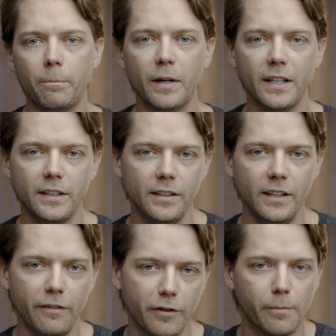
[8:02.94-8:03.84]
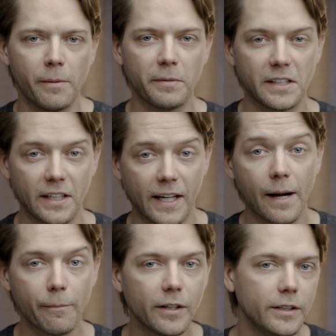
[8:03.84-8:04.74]
But if you're bumping the
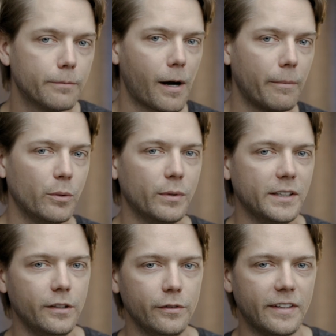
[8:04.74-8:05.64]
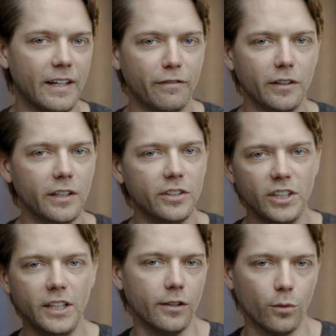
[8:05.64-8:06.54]
camera, you probably wouldn't use that
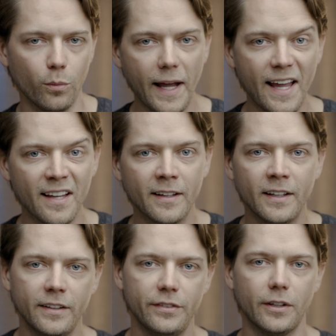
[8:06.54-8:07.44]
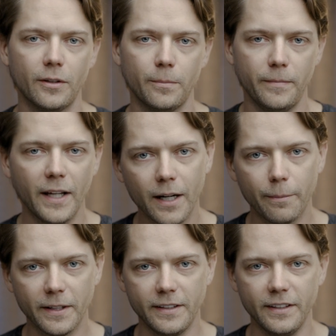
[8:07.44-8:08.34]
footage either way. So not
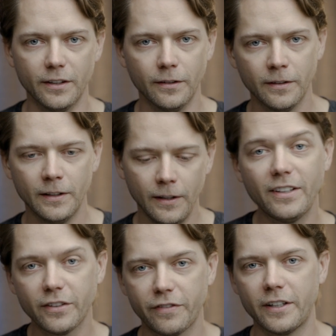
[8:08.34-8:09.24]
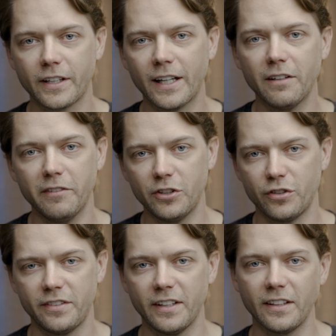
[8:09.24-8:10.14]
a big deal. I just found it kind of
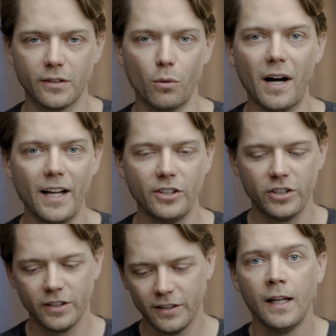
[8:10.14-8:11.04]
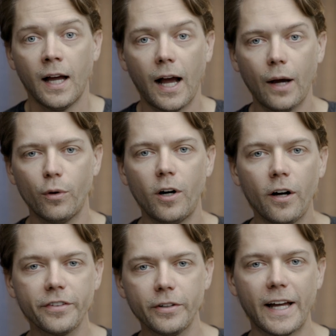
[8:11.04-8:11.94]
interesting to watch. I will
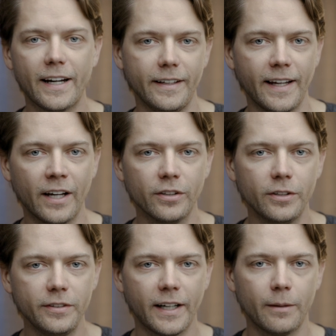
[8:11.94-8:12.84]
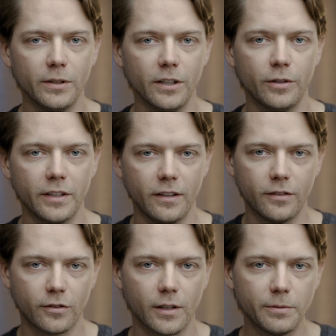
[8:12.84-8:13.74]
also add a download down below in the
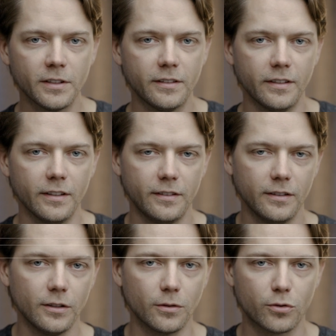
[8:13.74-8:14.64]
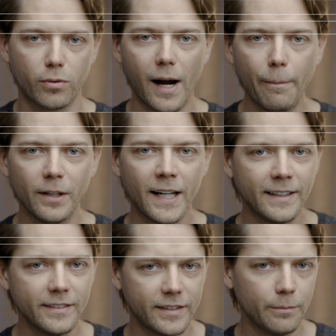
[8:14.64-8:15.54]
description to this little crop
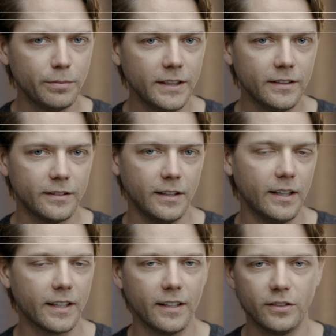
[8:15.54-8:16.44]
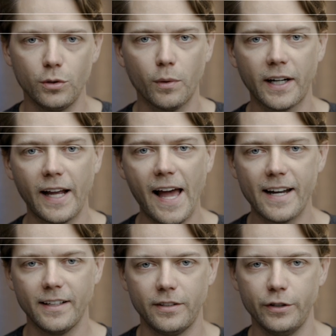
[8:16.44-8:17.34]
line template in case you want to
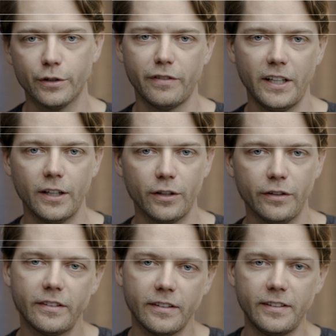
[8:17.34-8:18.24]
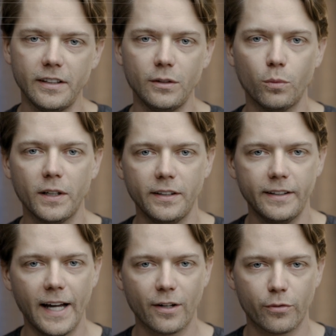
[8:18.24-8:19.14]
add it to your videos to see
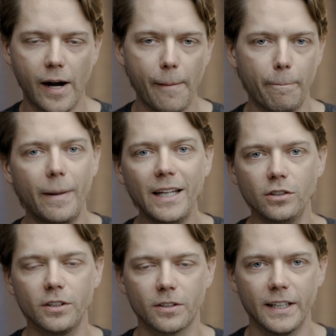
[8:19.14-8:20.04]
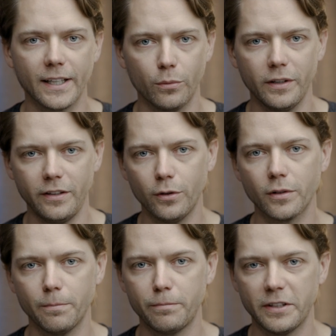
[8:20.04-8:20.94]
what that crop might look like with
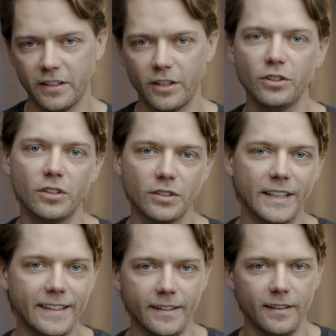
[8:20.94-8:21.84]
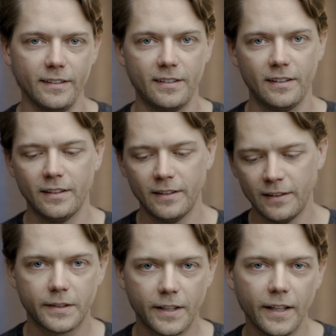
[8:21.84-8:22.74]
your particular lenses.
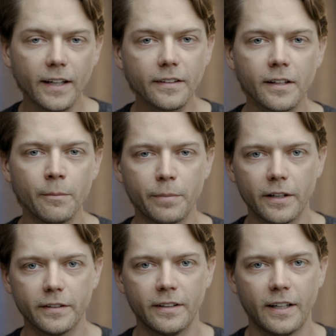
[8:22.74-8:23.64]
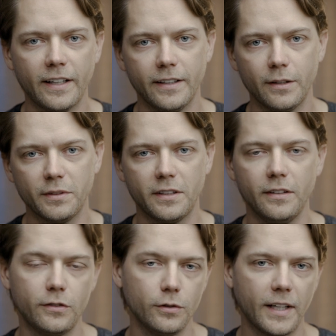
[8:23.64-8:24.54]
The next comparison I did with
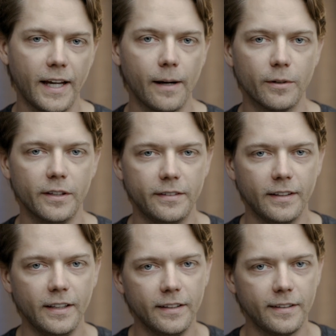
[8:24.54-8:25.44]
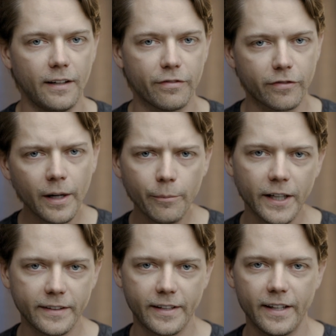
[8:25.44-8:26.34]
these two cameras is a frame
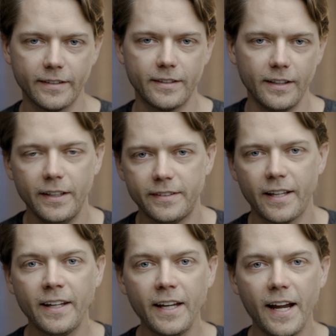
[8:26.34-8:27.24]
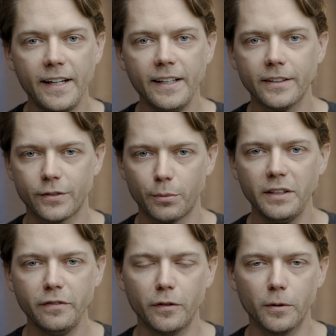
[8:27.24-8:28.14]
rate test in 1080 at
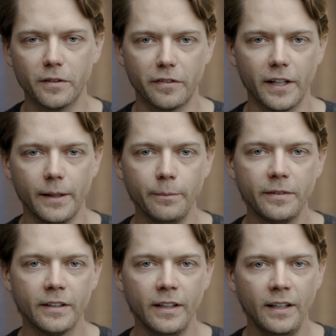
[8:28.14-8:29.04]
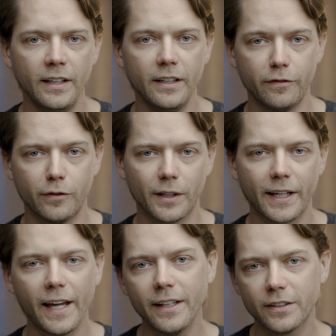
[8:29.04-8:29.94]
24 frames, in
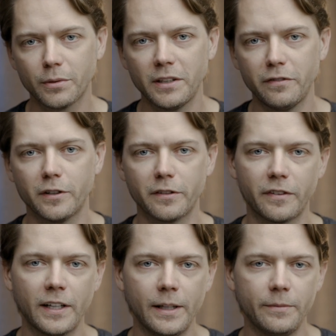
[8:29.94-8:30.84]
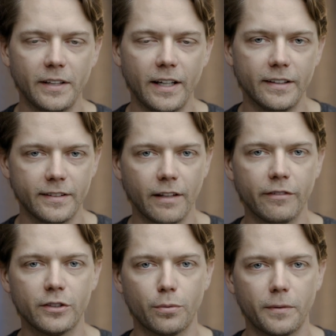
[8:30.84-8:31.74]
4K at 24 frames, and
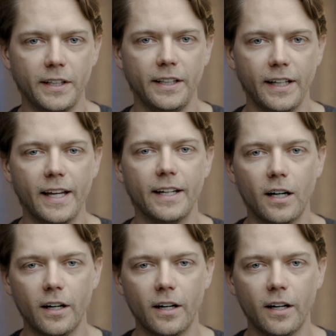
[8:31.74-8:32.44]
720 at